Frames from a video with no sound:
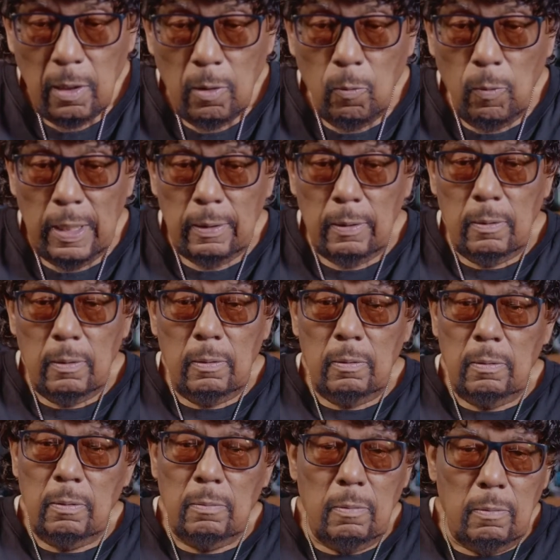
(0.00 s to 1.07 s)
when
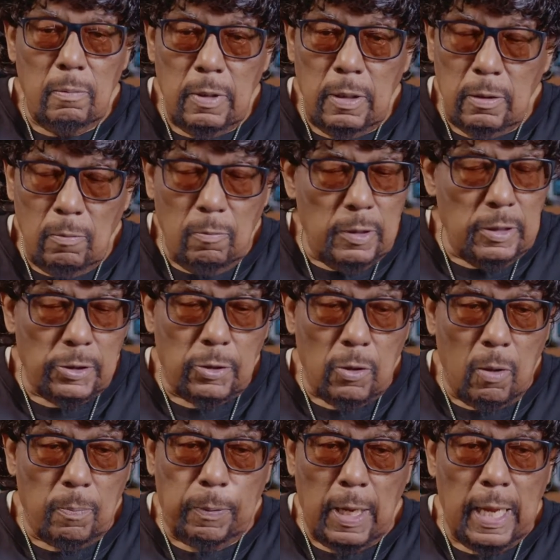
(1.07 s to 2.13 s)
we just
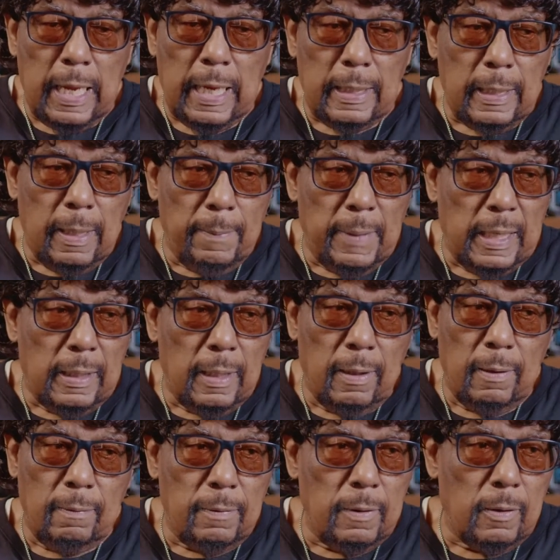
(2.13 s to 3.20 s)
started playing,
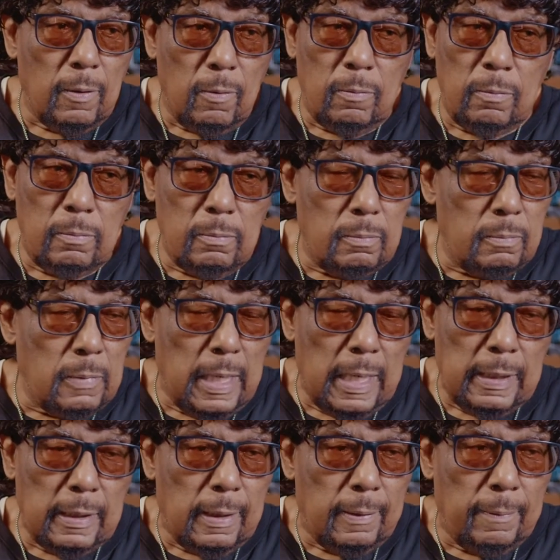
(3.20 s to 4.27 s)

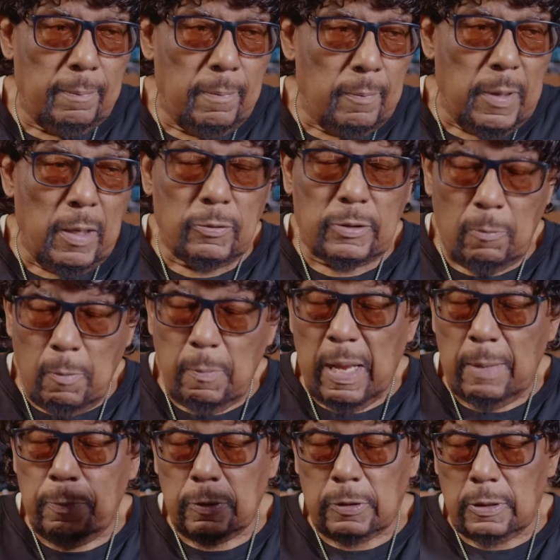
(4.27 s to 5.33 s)
and Bill said, well,
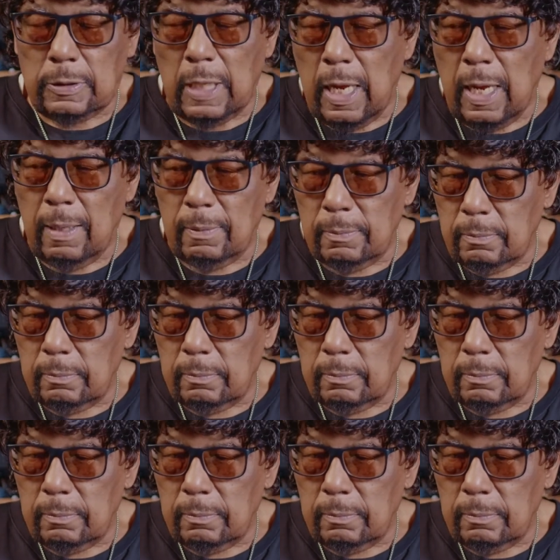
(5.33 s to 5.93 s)
man, put the tom